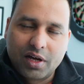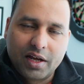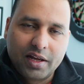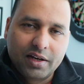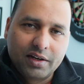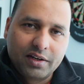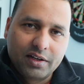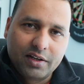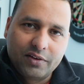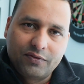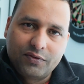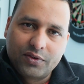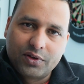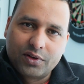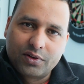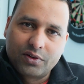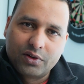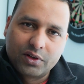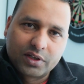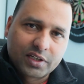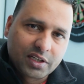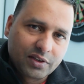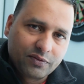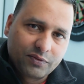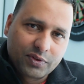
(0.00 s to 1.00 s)
and if you're
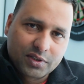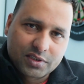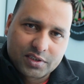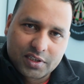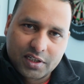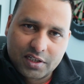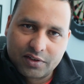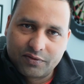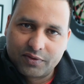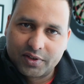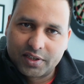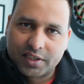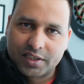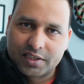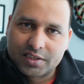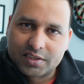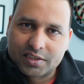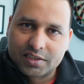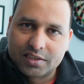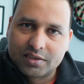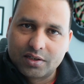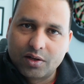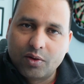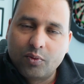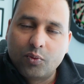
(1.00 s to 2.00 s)
looking for
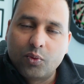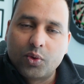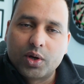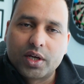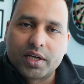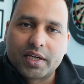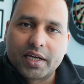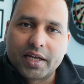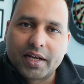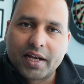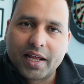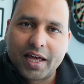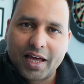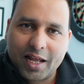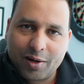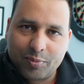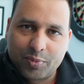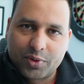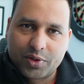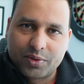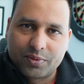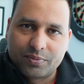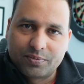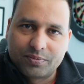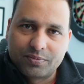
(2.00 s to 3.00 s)
certification, we can help
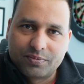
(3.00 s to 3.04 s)
you.